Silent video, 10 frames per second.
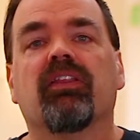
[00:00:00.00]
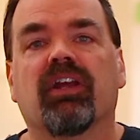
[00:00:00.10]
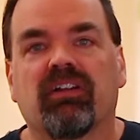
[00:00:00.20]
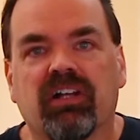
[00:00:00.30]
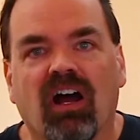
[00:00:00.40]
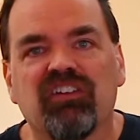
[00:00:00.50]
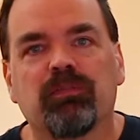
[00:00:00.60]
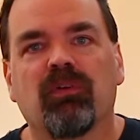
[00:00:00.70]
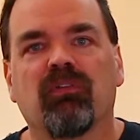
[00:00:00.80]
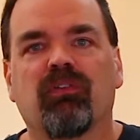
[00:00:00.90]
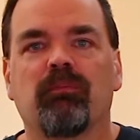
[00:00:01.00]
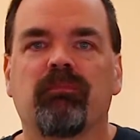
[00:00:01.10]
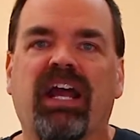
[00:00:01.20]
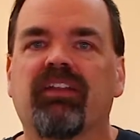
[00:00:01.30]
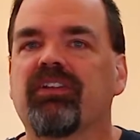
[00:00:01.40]
The gospel from
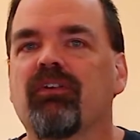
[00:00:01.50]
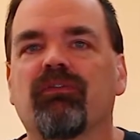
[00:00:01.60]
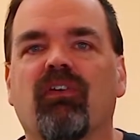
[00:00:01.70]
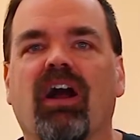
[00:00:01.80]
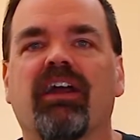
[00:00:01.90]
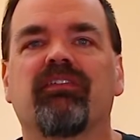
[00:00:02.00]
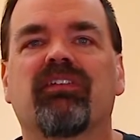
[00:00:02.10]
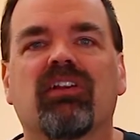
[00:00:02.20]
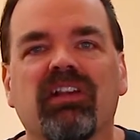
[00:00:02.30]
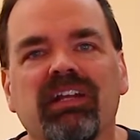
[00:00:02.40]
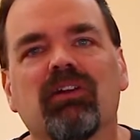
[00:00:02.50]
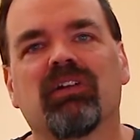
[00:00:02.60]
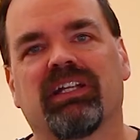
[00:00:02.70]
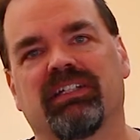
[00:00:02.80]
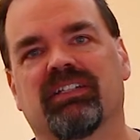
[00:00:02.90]
Matthew 5
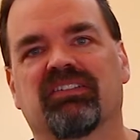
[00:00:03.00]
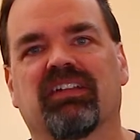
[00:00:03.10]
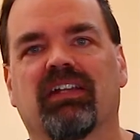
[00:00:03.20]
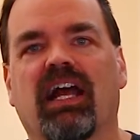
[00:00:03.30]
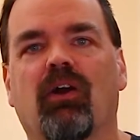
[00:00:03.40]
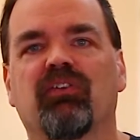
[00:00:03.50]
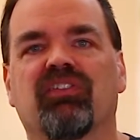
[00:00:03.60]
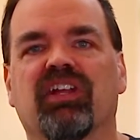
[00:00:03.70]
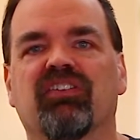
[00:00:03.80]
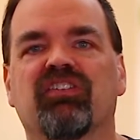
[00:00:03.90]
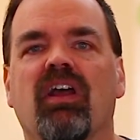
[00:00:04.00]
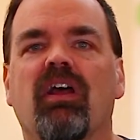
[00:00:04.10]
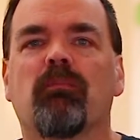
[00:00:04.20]
clearly disallows this,